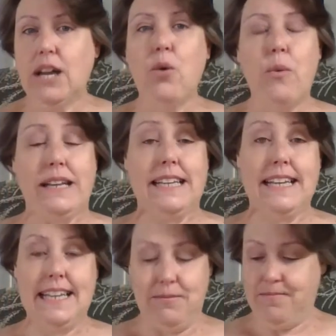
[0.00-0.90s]
we did
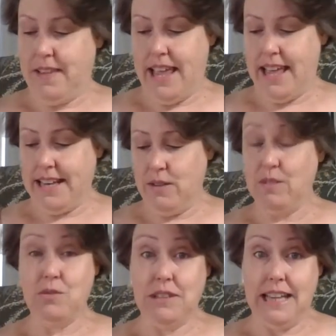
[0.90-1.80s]
it, and it
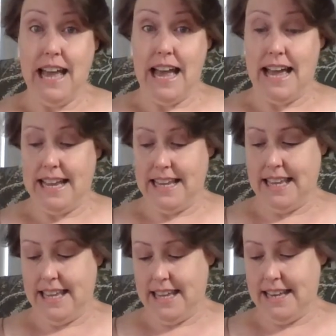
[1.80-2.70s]
was really hot.
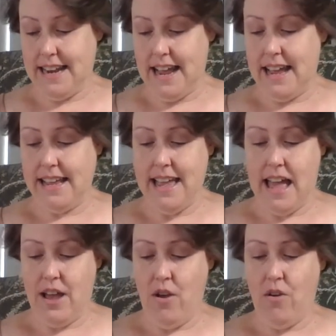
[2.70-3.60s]
And I
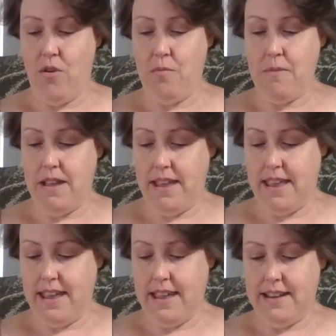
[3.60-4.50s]
got home,
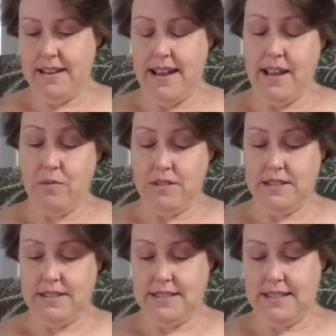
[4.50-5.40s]
and I
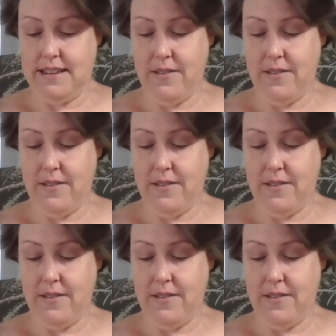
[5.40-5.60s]
was